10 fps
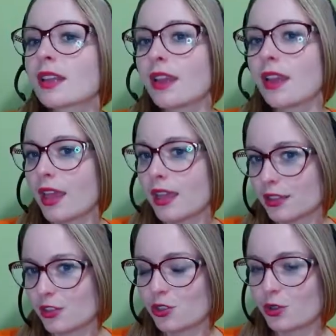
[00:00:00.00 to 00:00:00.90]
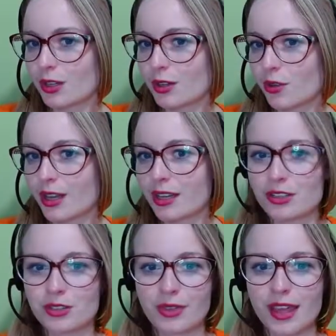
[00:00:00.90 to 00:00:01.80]
and you can go ahead and
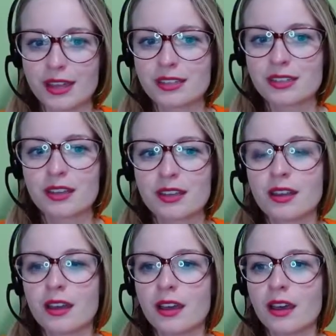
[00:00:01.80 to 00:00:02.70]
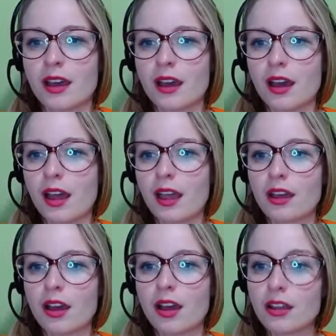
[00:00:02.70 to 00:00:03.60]
do that.
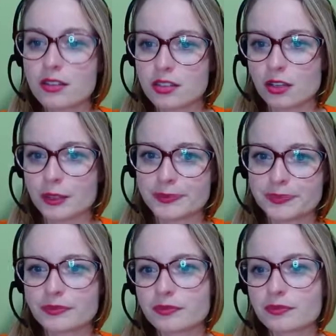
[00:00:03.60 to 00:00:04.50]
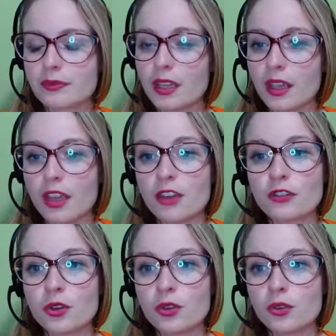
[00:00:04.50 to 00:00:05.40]
Also, if
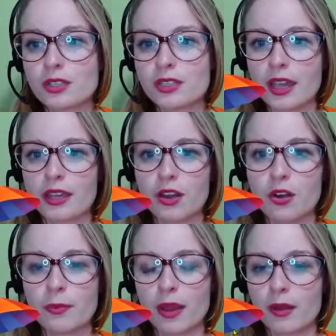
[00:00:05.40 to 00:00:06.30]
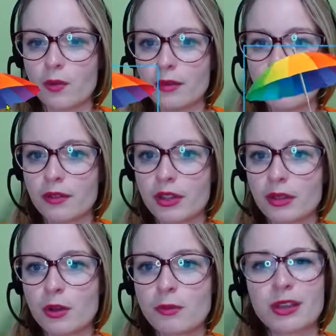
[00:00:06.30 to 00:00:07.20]
you decide, oh, I want my
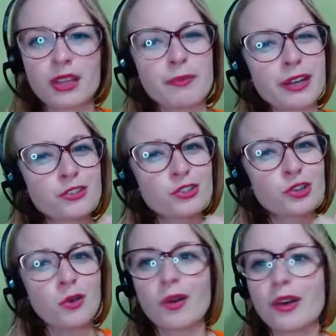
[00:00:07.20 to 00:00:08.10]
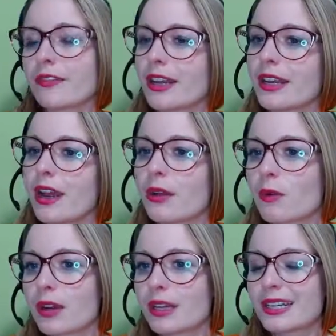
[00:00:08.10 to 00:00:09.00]
rainbow umbrella, but I don't want it right now, I
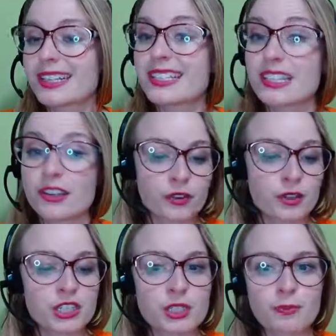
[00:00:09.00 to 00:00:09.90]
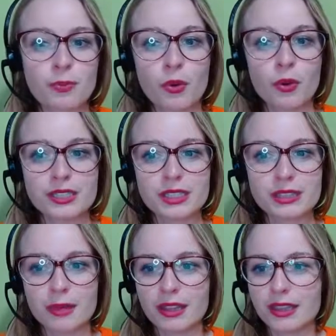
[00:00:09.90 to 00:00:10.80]
want it at a different point in
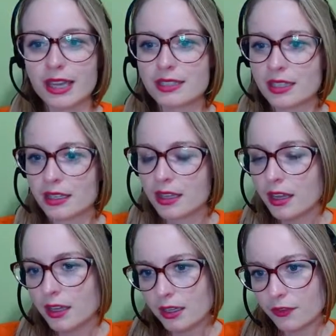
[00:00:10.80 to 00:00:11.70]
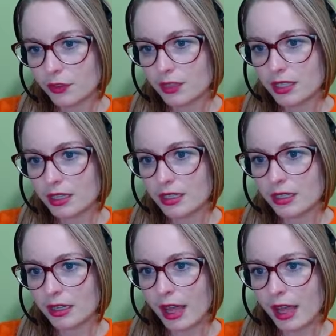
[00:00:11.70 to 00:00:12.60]
my lesson. If you see these
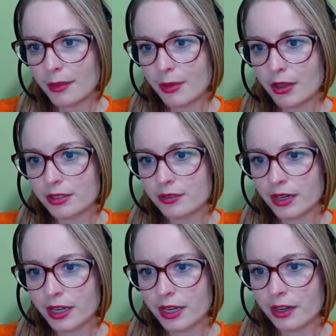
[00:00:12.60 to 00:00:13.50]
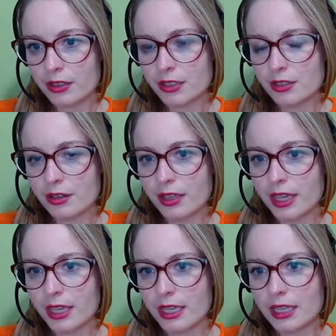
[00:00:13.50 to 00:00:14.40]
little eyeballs right here, these are all
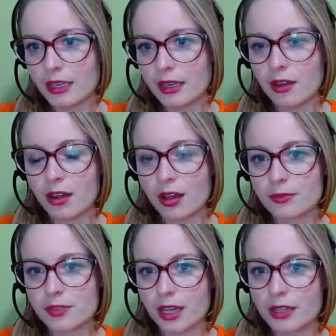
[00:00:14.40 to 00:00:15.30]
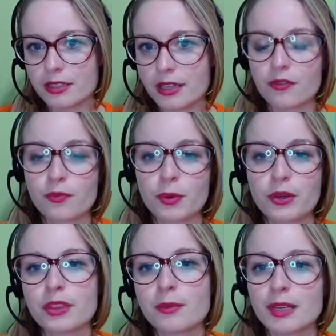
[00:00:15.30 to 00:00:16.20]
hidden objects. I've
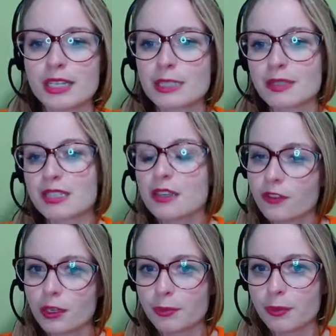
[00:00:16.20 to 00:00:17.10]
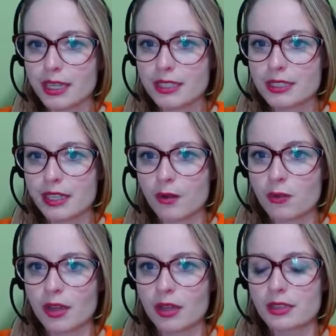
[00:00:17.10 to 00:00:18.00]
put them in a specific place that I
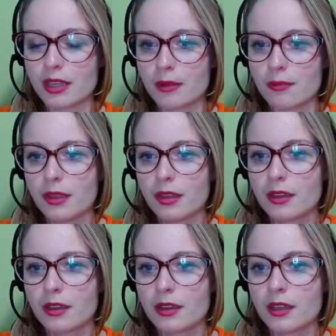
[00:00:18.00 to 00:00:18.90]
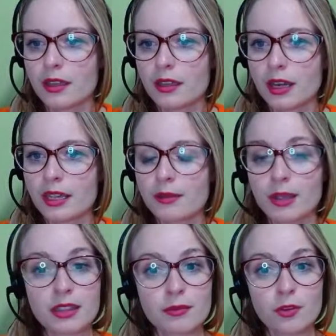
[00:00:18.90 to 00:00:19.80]
want them. And then I can
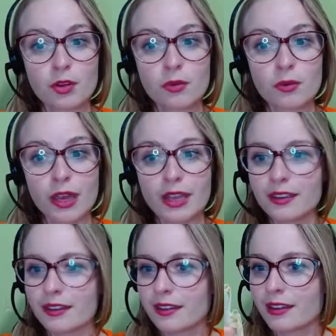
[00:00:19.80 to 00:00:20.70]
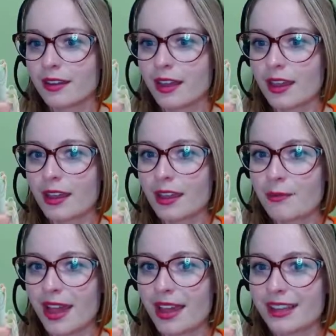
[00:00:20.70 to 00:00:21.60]
make them go away and come
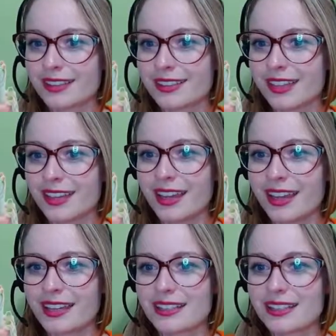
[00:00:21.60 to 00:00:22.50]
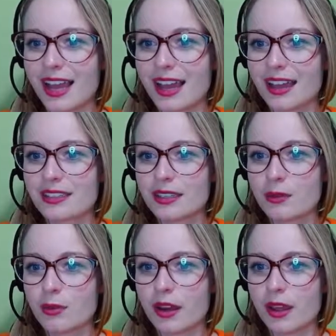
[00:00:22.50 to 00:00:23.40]
back exactly
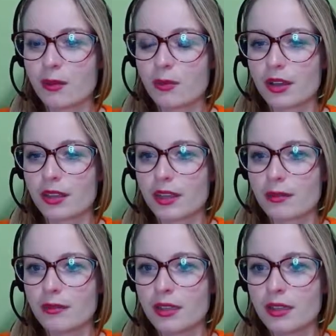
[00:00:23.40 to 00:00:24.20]
where I want them